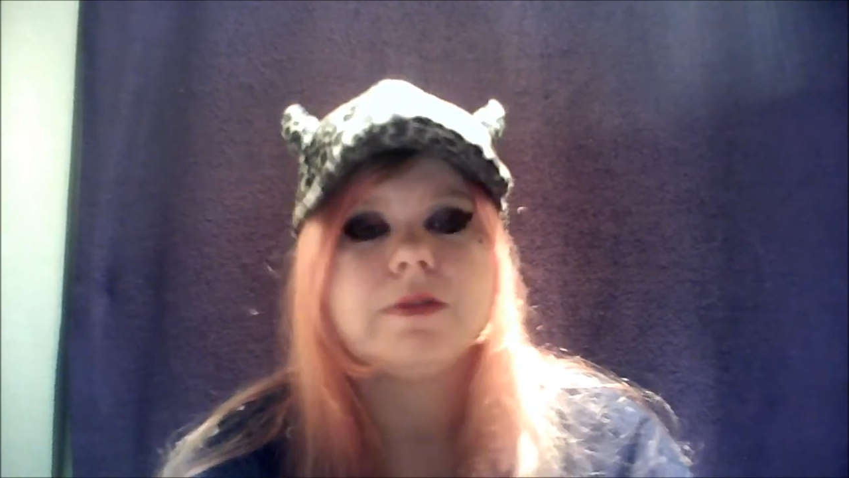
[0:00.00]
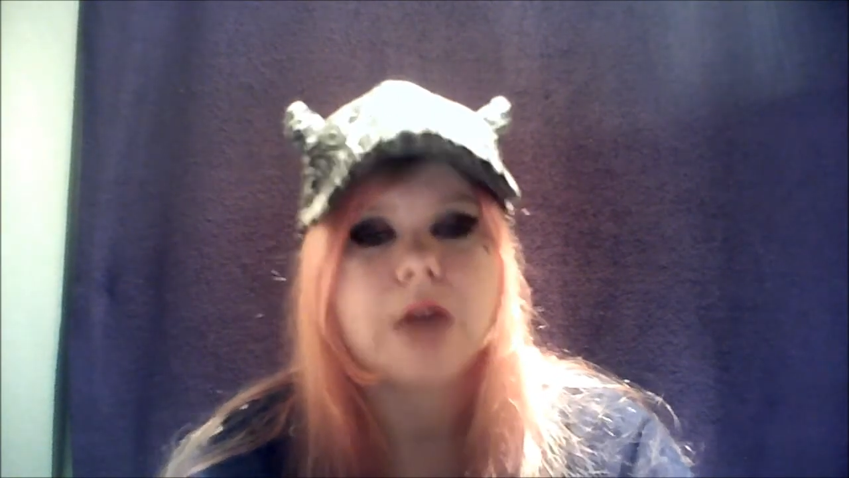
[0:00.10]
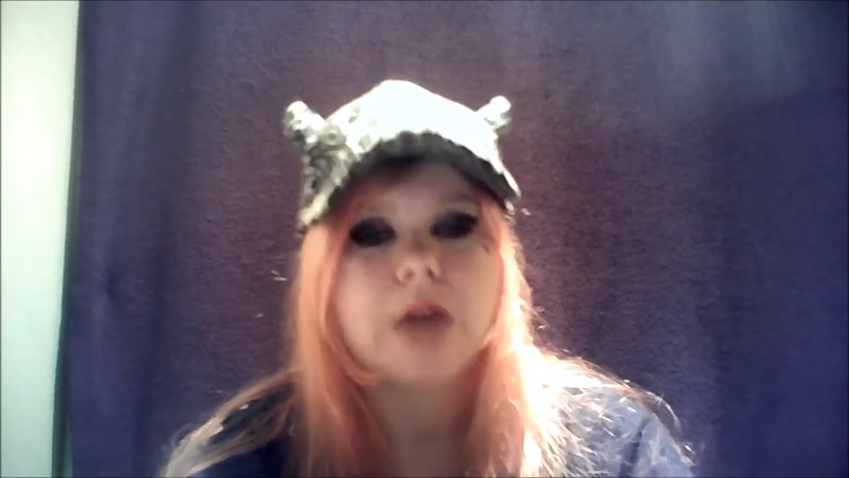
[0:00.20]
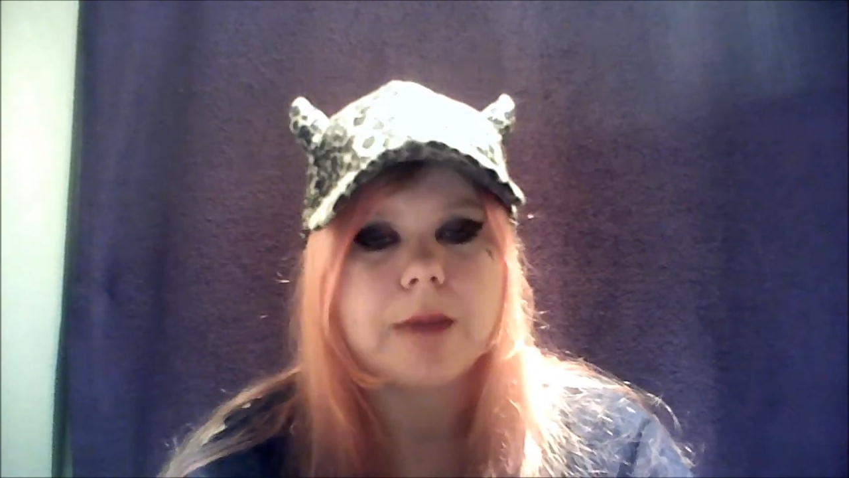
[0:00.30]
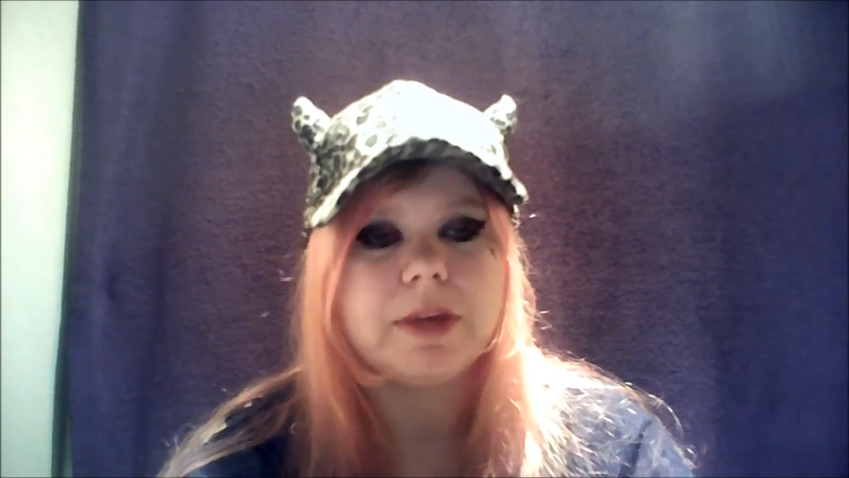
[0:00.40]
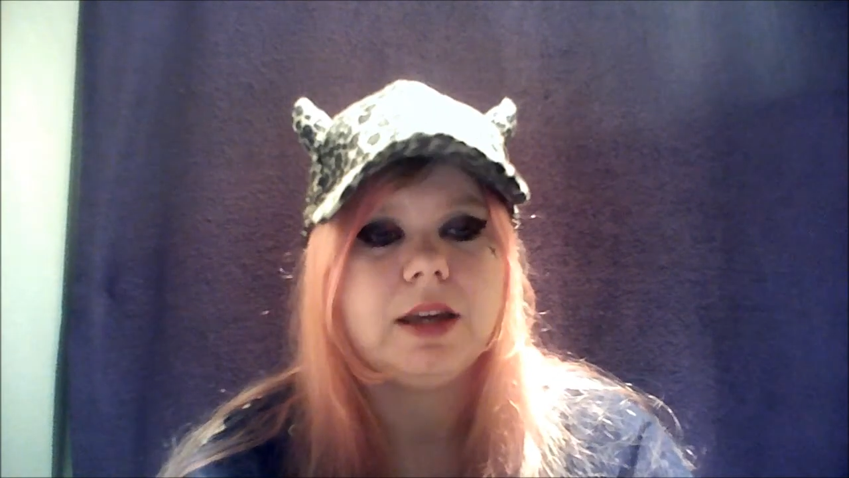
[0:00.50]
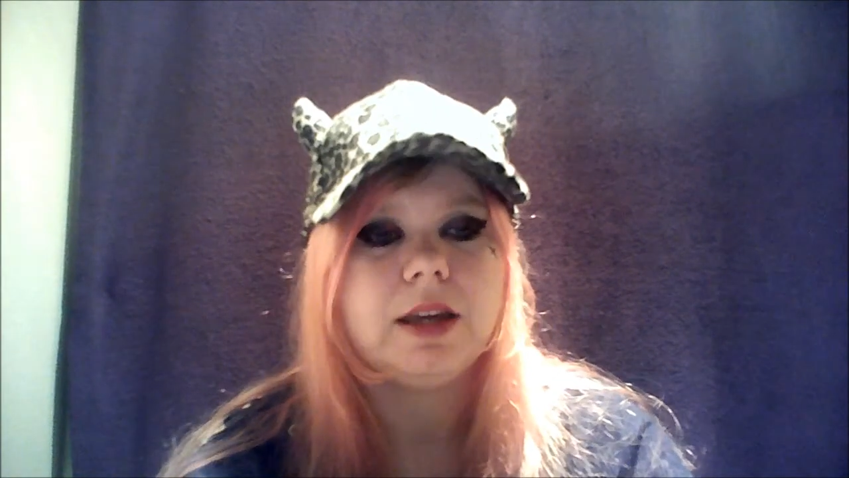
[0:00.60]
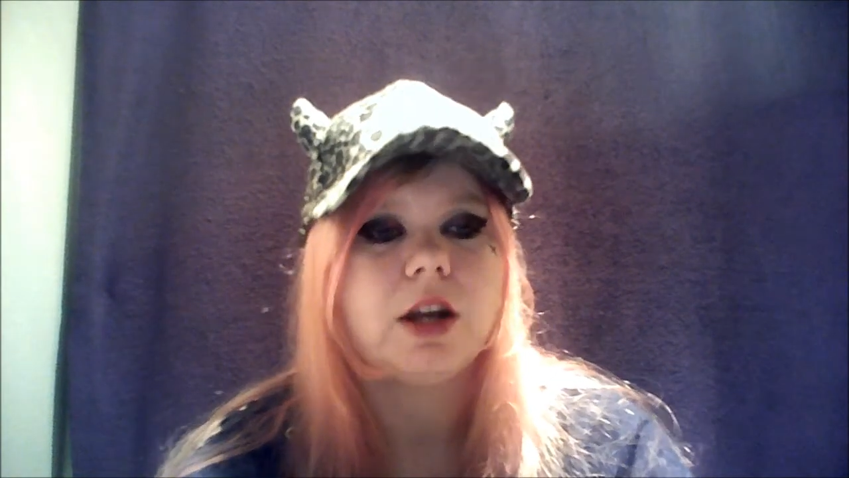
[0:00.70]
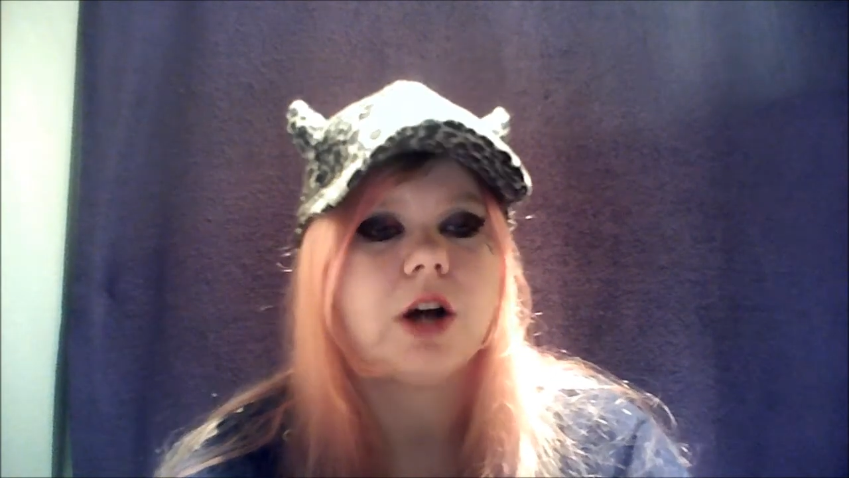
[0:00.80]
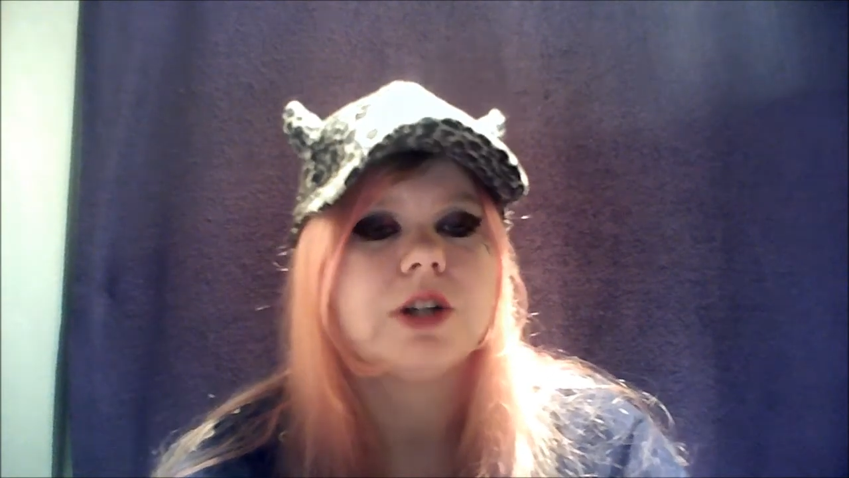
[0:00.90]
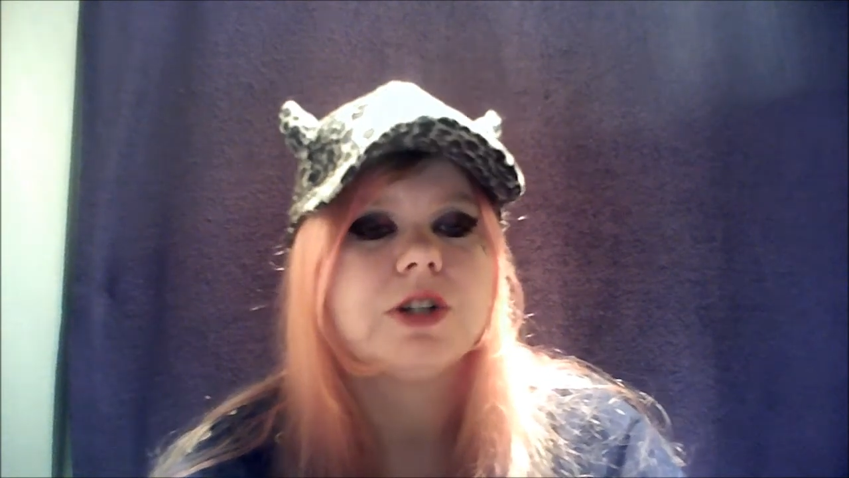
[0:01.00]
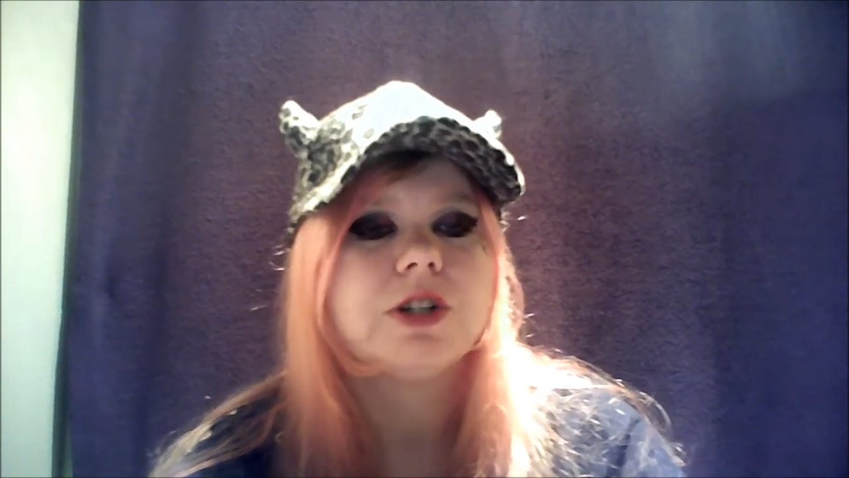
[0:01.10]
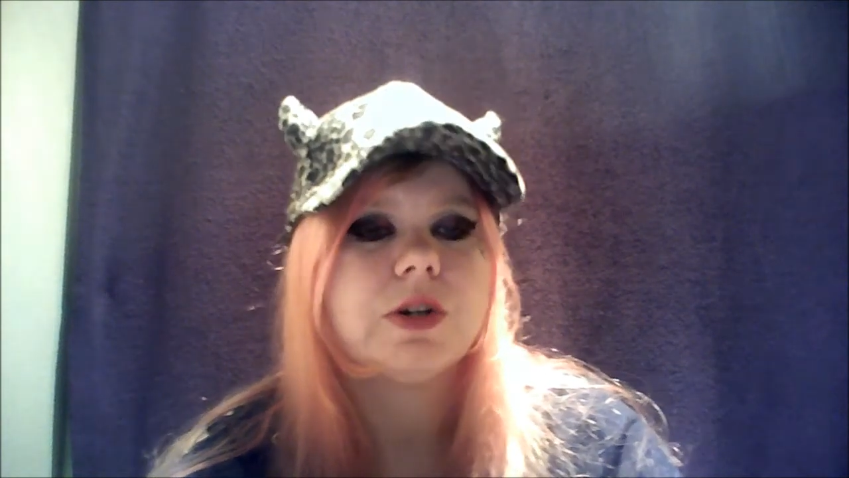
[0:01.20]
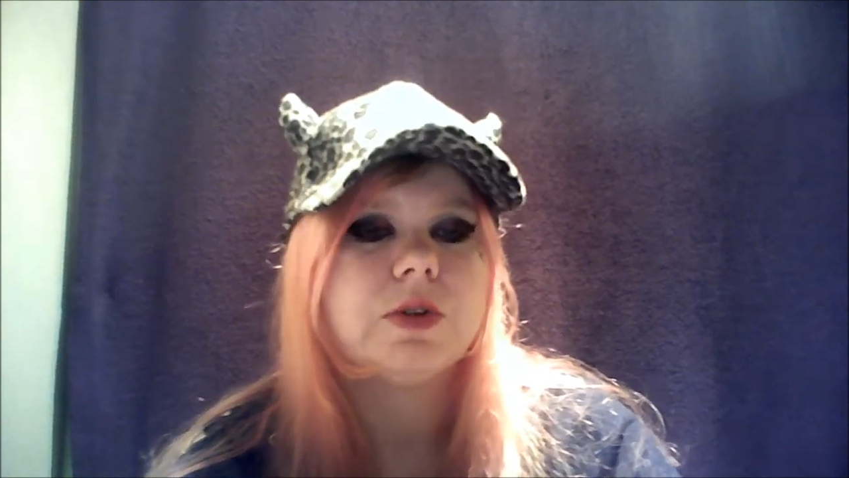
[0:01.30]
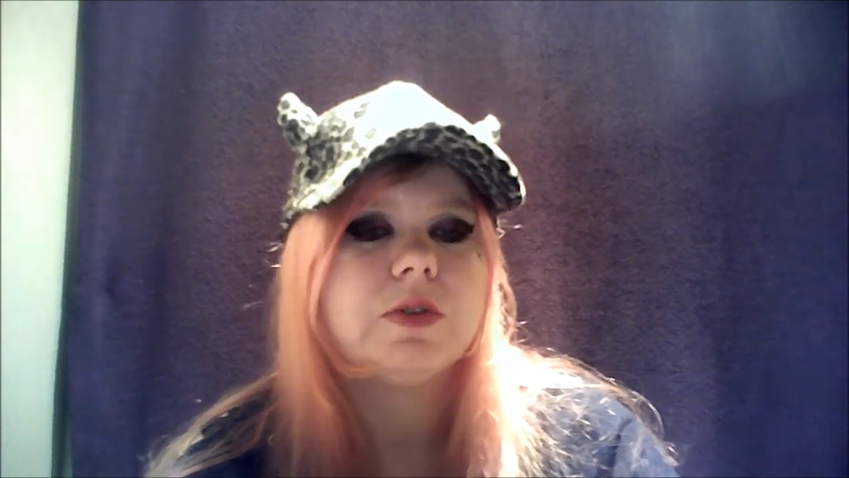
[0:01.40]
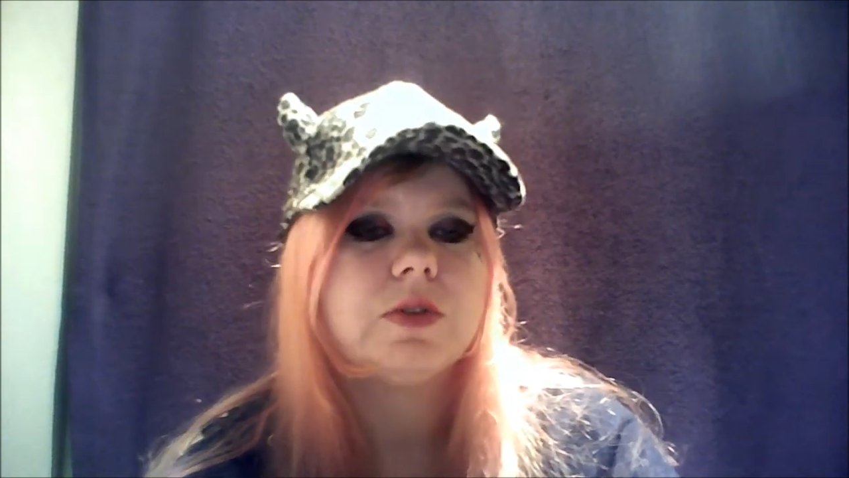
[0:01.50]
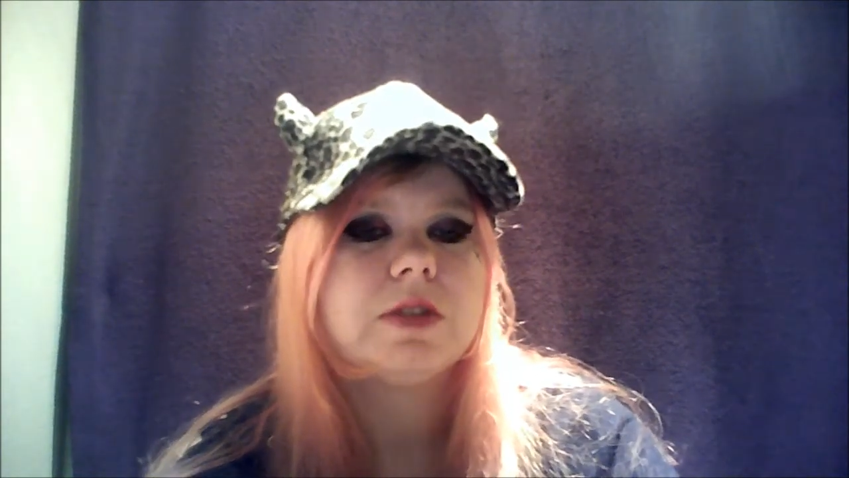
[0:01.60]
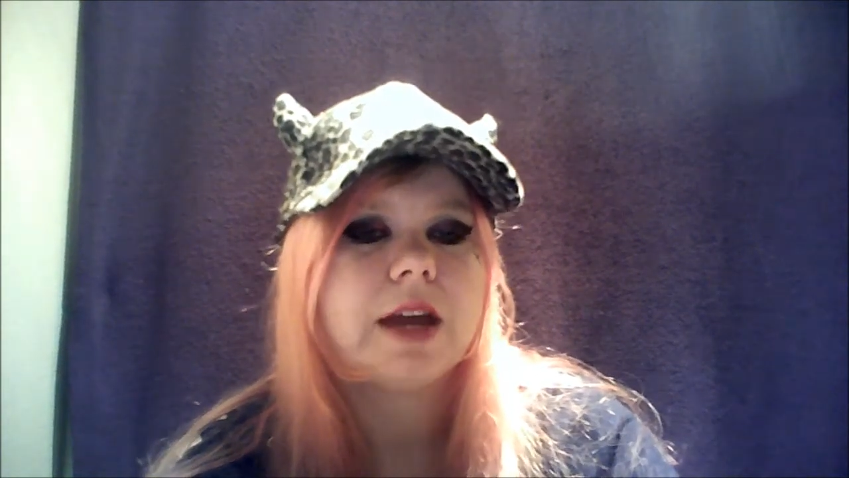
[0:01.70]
rapping and harsh tones.